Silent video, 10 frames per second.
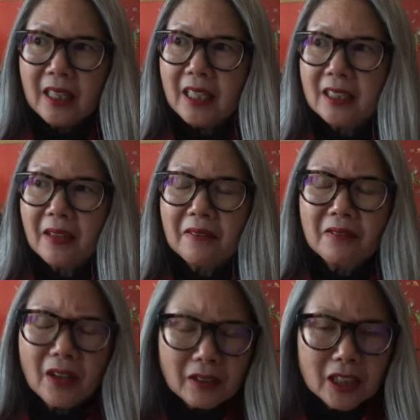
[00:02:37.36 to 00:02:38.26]
It's a
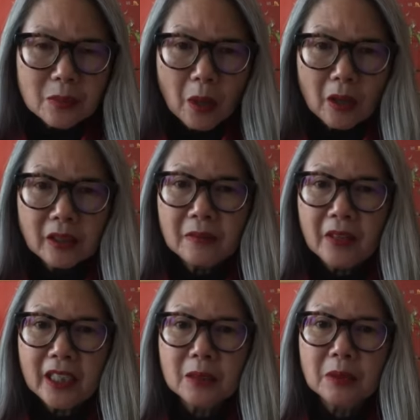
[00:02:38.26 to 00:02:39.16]
very small
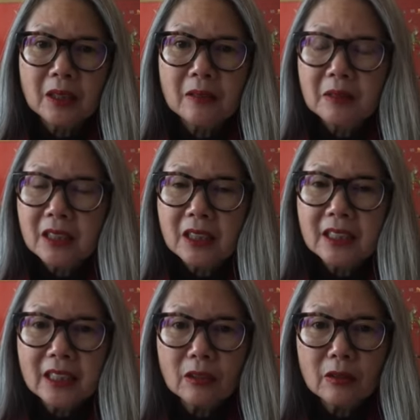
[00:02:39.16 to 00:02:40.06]
investment
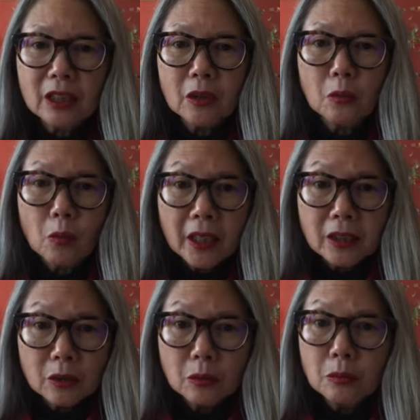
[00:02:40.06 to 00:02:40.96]
considering what
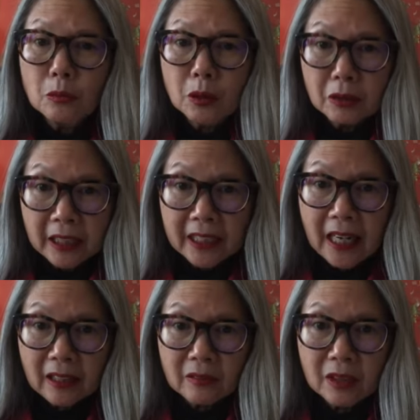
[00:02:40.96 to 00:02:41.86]
you will get
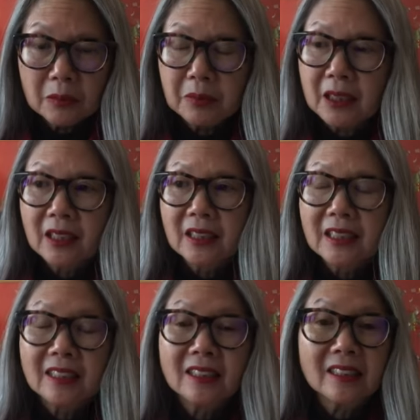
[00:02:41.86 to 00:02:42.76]
out of it because
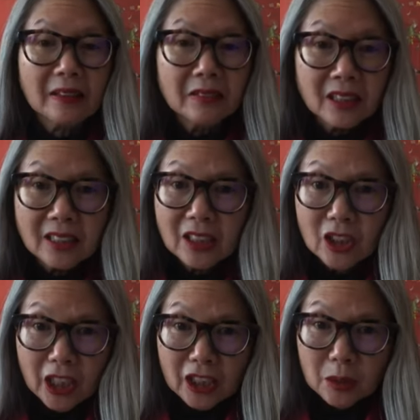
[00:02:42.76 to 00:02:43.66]
it definitely
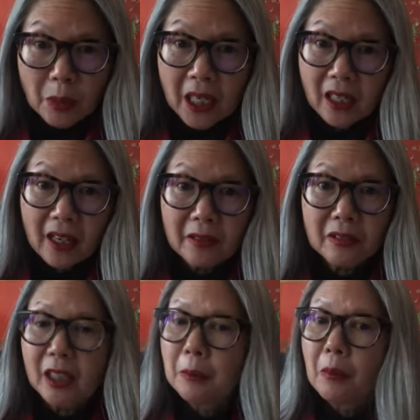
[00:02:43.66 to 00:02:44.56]
changed my life
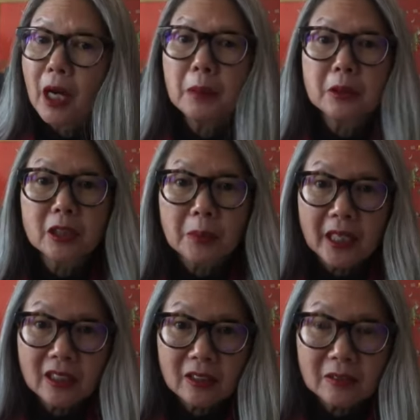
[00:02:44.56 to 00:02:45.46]
and my
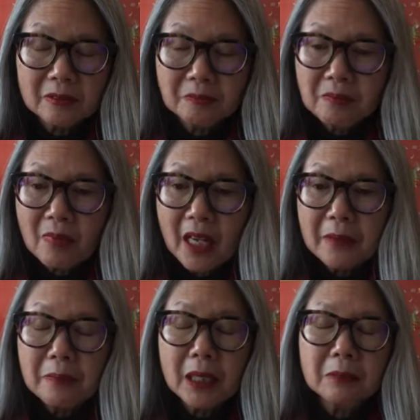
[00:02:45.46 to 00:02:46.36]
perspective
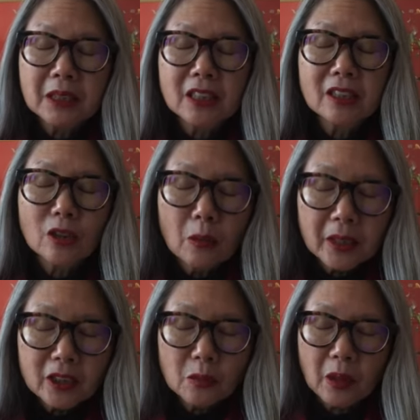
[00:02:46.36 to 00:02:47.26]
and made me so
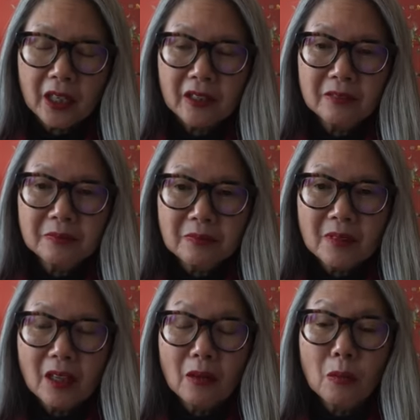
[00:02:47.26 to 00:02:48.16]
much aware
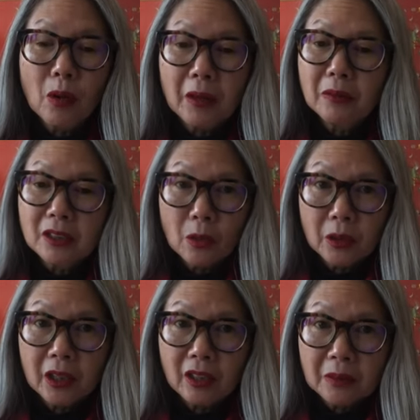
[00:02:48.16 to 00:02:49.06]
of what was
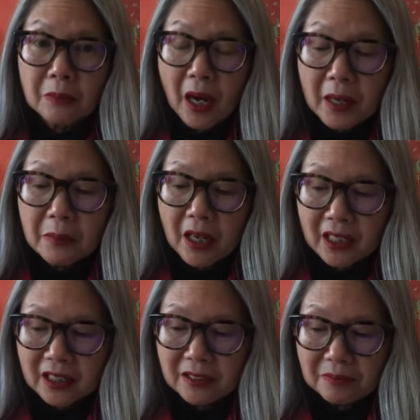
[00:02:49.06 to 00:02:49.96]
going on in my mind.